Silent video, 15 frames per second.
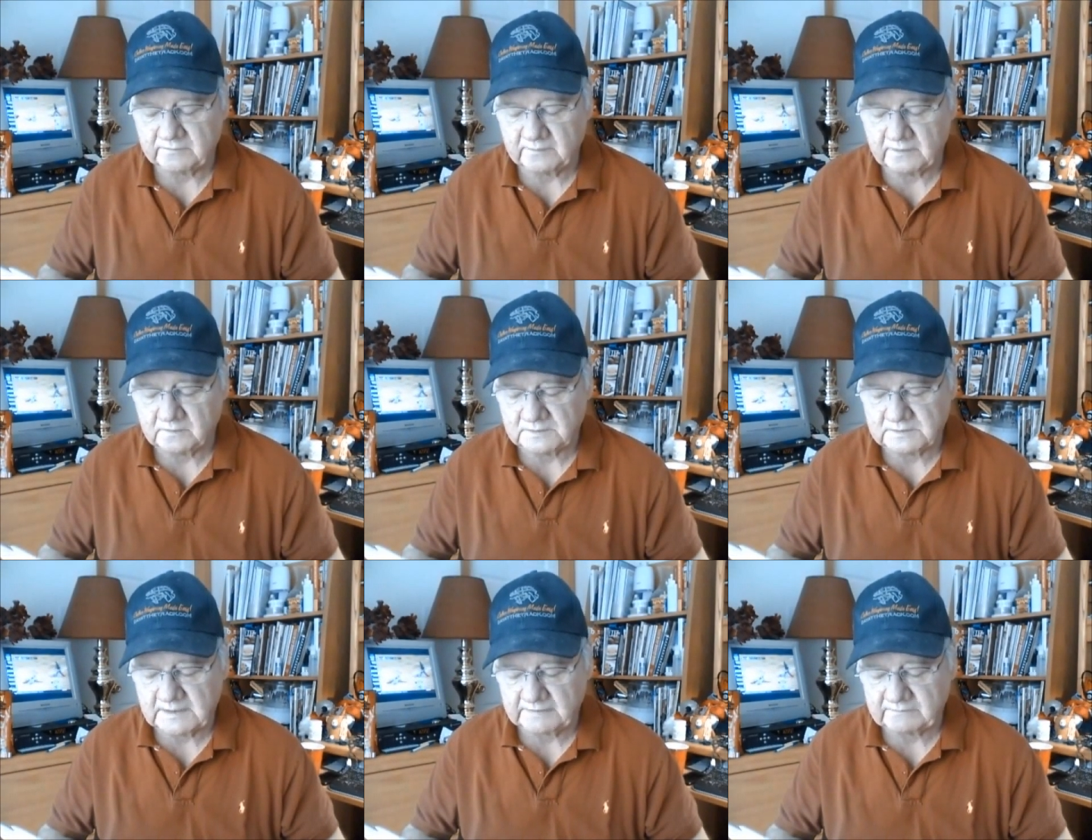
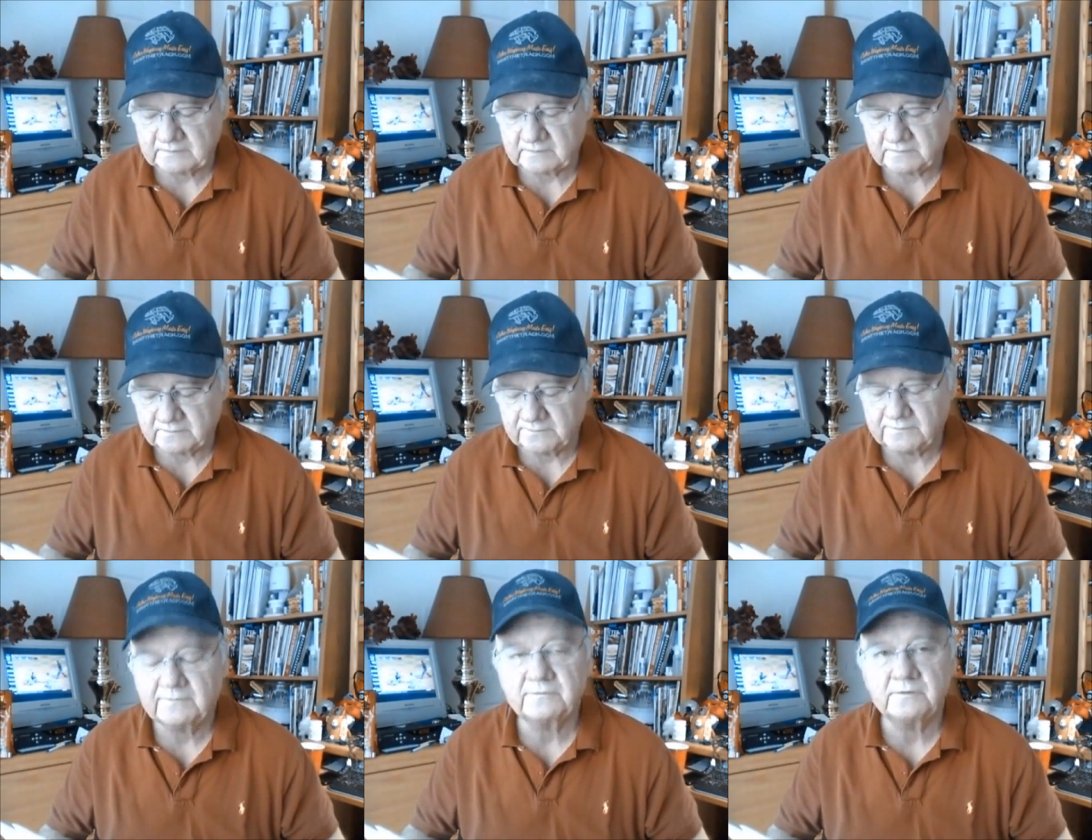folks.
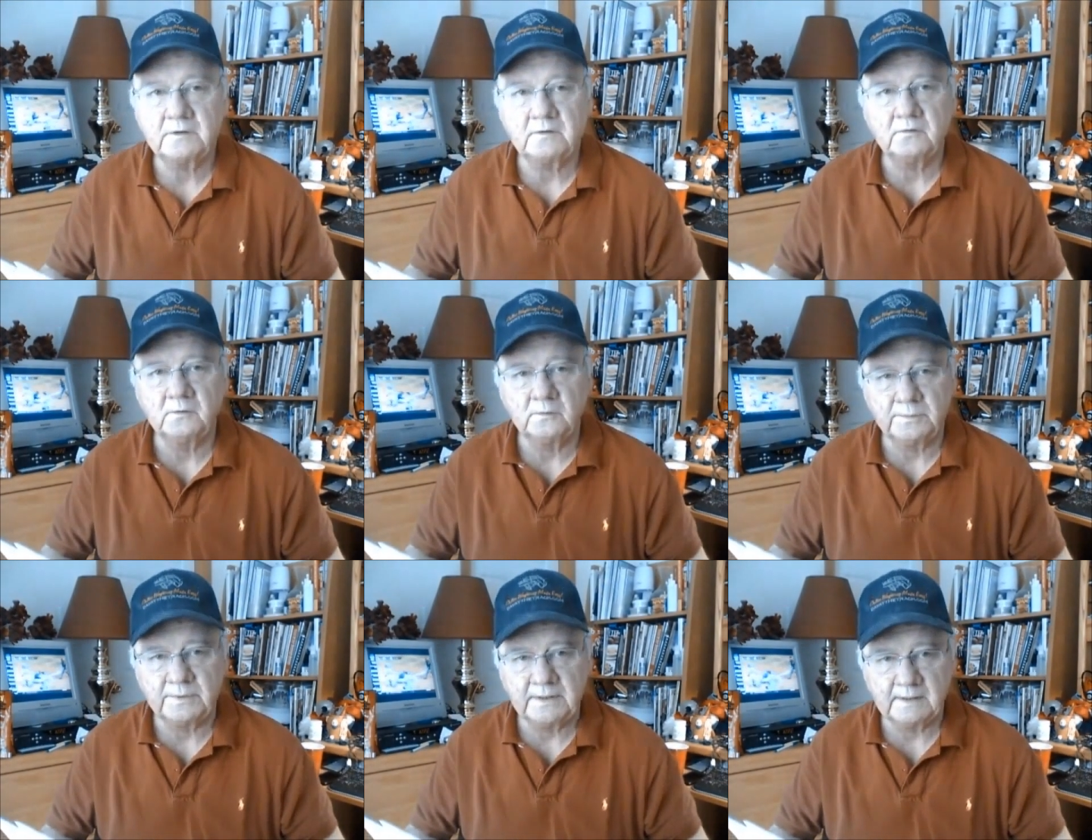
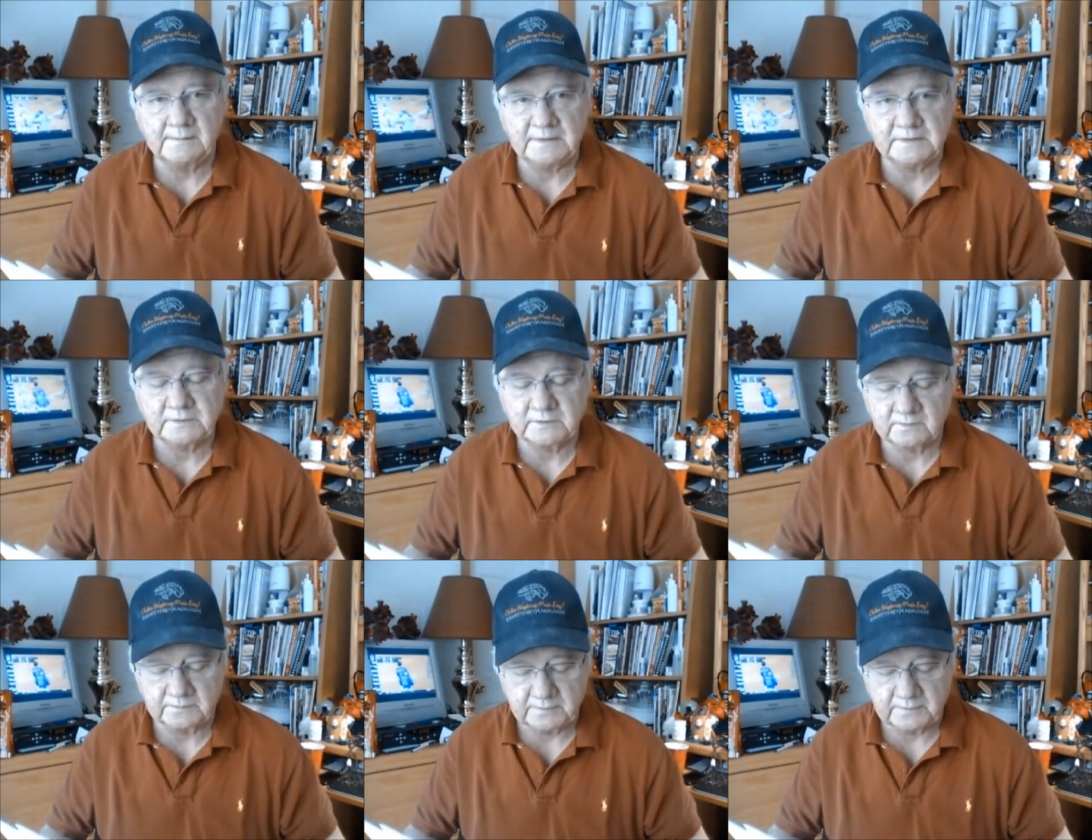7.52 p.m. Eastern